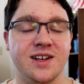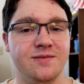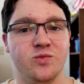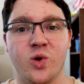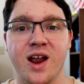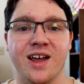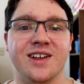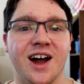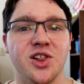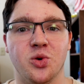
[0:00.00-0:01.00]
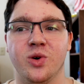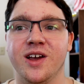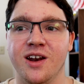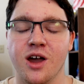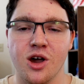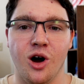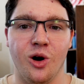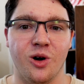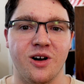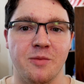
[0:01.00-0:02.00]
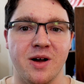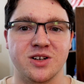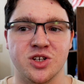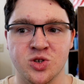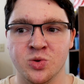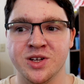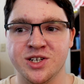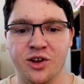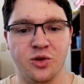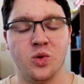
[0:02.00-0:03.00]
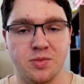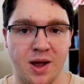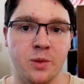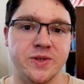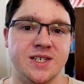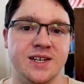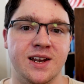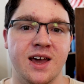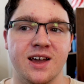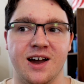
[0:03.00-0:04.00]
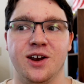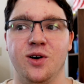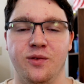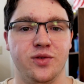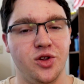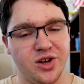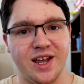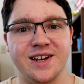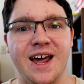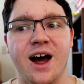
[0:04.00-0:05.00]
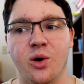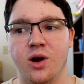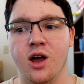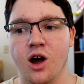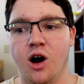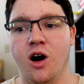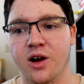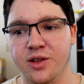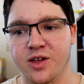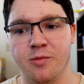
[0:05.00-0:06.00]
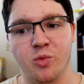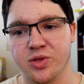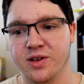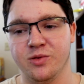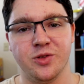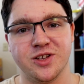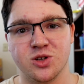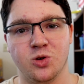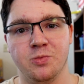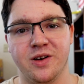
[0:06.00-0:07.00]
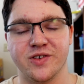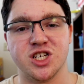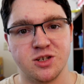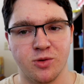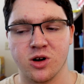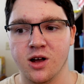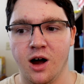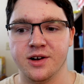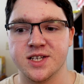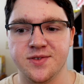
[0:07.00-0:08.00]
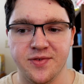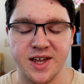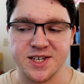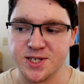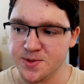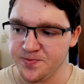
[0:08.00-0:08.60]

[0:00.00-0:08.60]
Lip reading: Rey and Kylo Ren are about to duel each other with Palpatine kind of looking down on them with this little bit of a smirk on his face.